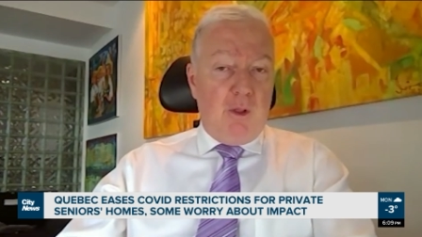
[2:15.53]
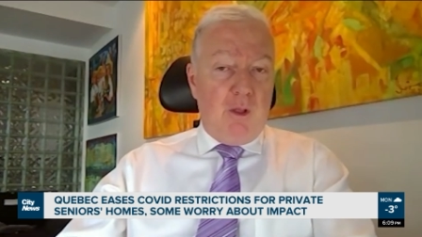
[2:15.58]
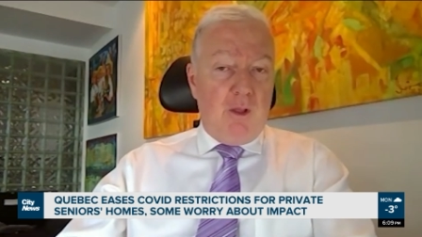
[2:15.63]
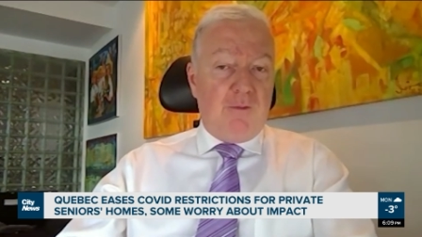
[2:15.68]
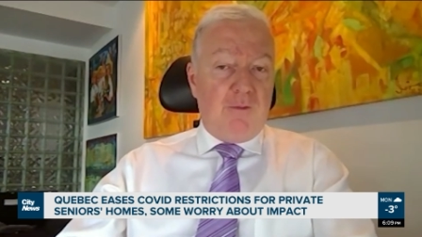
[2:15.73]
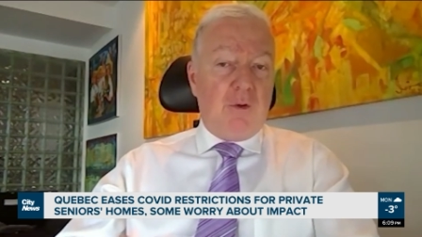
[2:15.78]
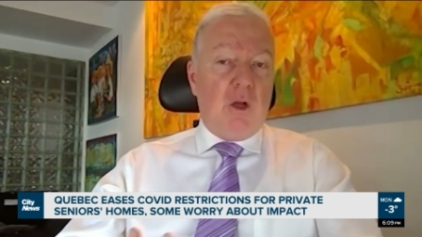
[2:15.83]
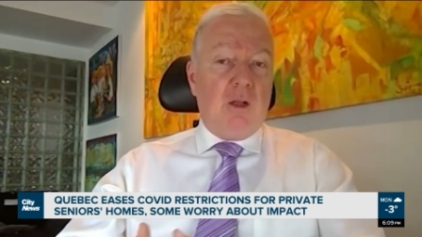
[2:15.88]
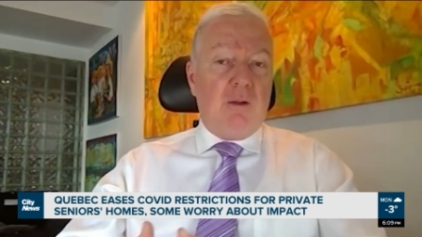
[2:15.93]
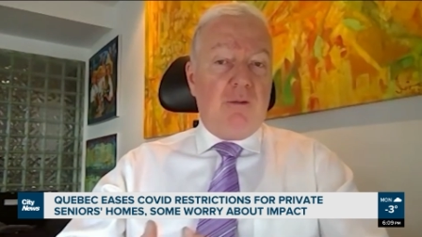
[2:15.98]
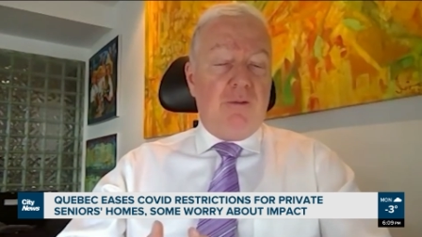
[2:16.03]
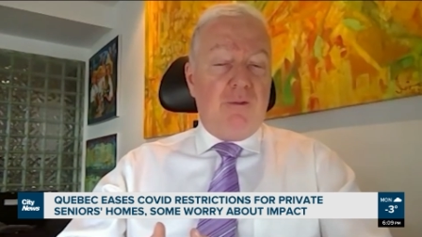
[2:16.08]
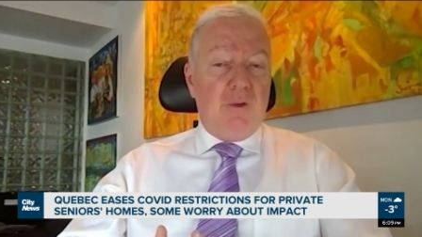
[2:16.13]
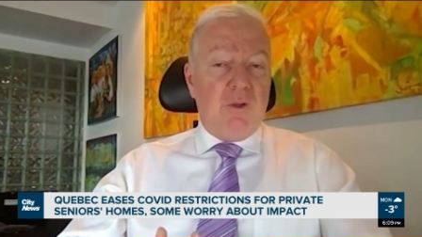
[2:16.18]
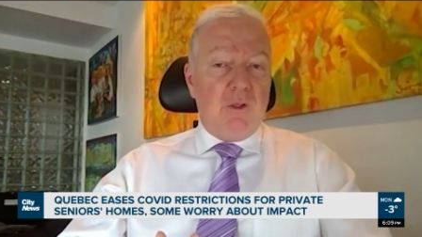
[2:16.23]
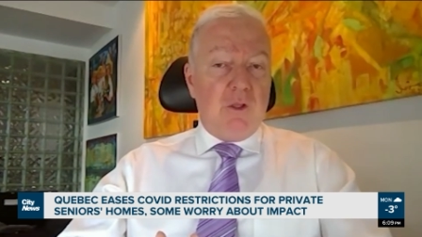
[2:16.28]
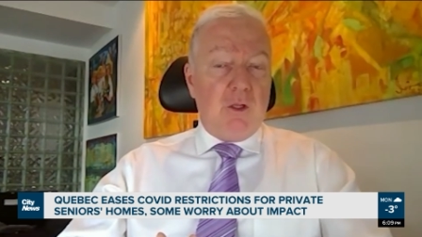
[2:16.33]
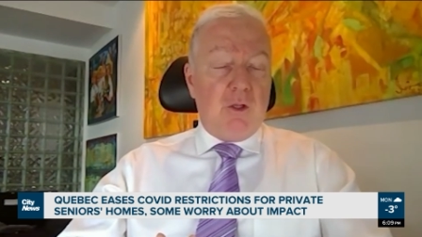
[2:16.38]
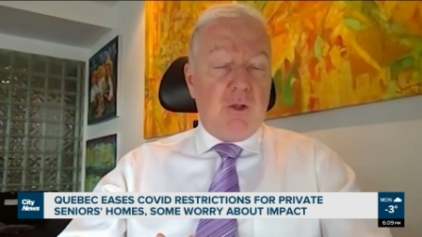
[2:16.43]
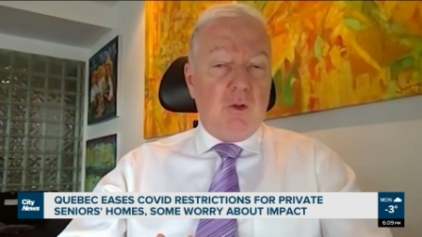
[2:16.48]
if not
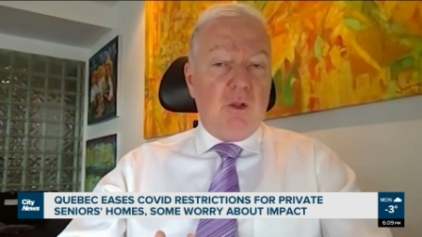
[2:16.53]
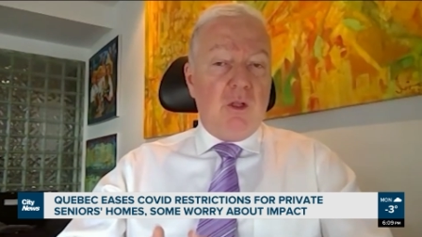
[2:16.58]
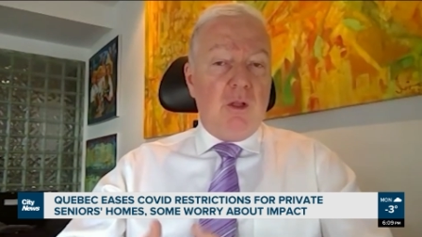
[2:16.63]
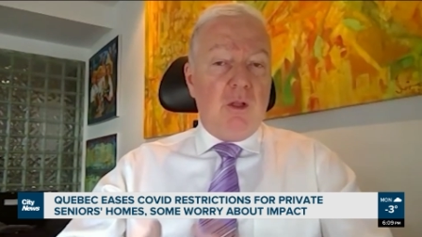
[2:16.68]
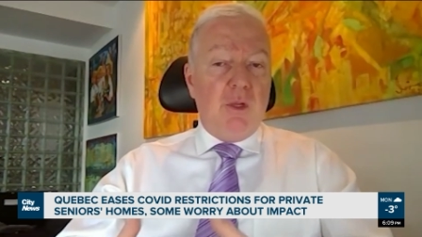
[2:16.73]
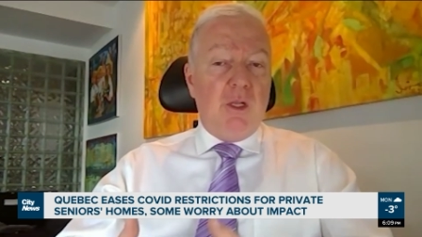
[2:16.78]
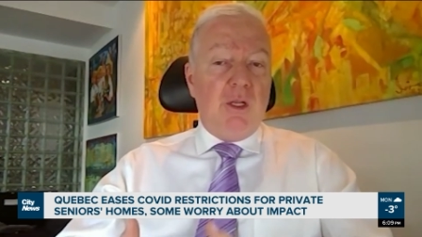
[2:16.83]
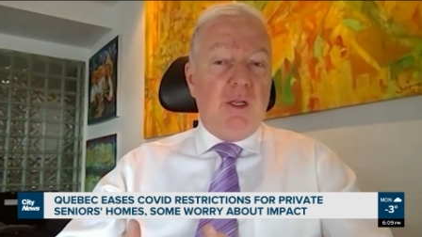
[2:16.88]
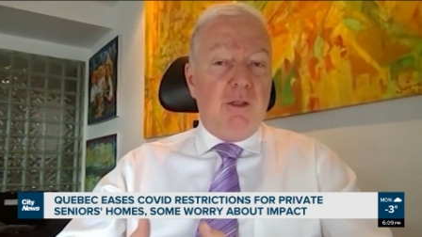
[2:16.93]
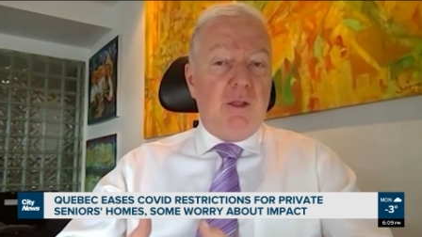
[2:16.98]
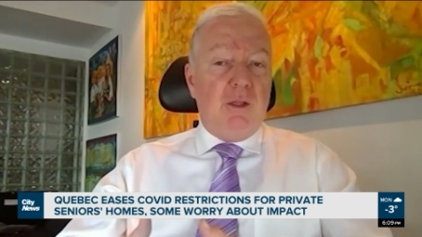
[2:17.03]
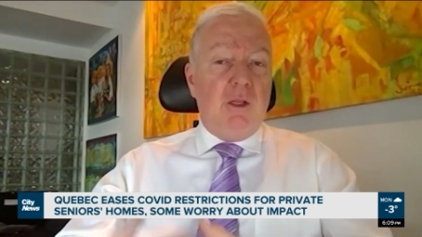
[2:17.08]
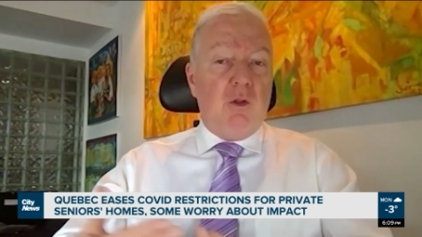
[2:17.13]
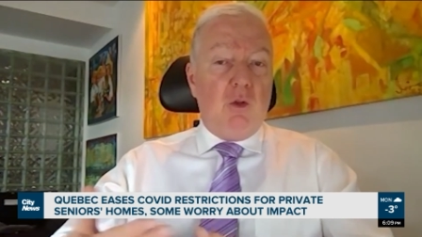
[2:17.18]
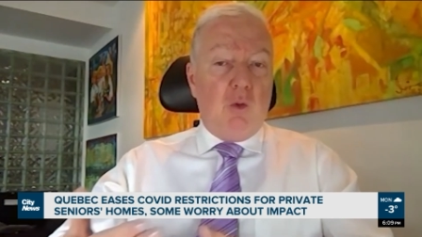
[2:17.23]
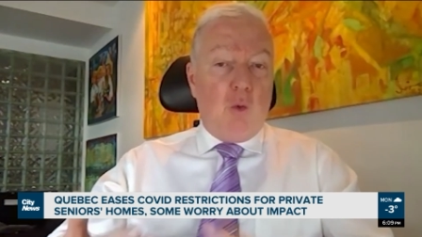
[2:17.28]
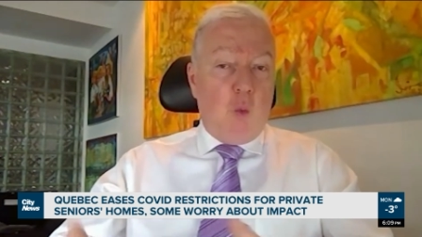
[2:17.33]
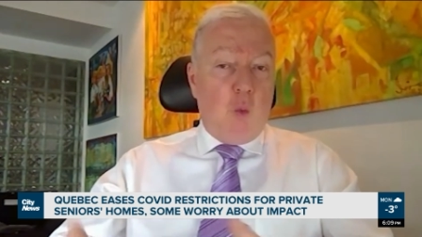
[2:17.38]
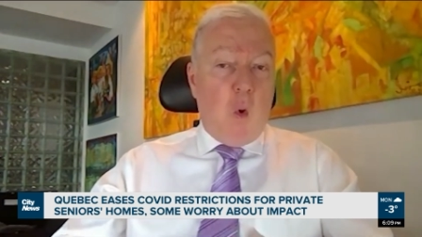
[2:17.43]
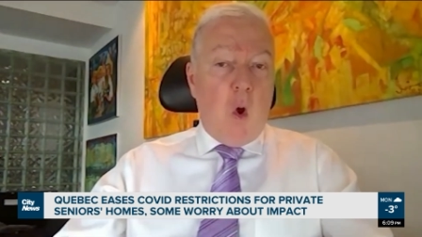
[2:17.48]
physical ability
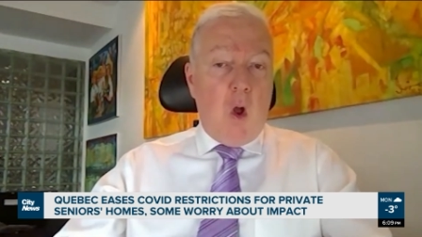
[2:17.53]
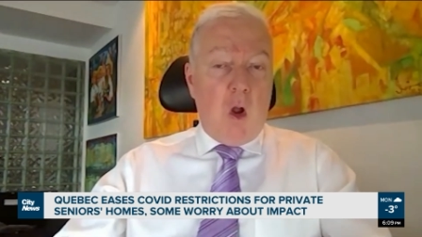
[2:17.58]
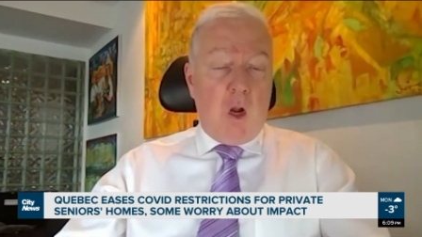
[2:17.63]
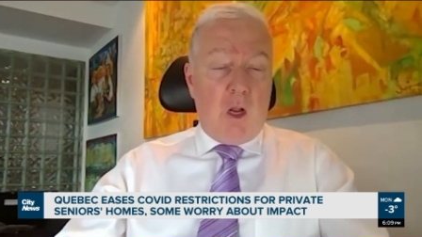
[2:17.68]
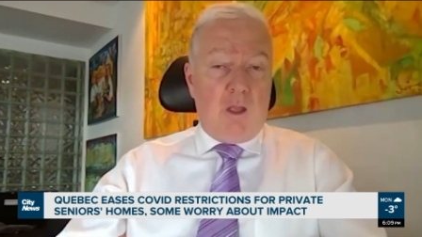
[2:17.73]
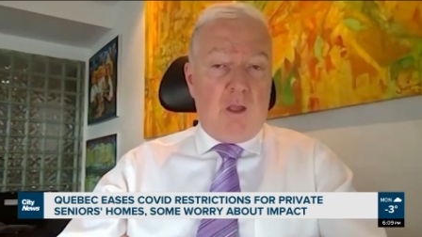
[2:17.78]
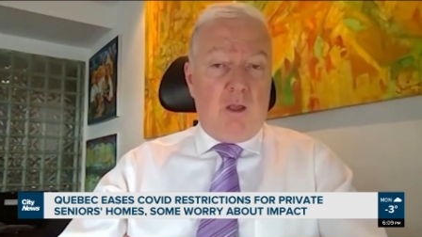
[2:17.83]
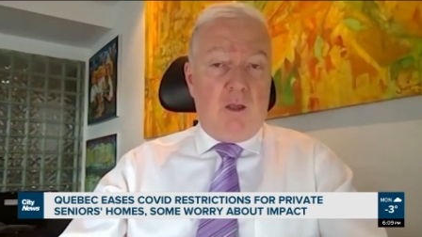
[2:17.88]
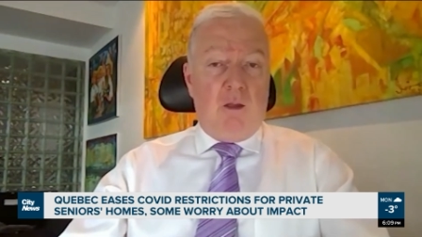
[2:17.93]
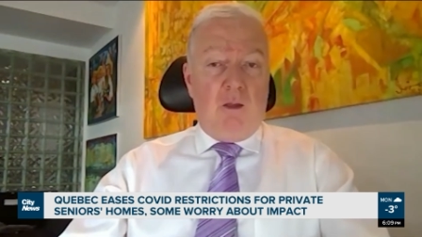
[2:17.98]
to walk.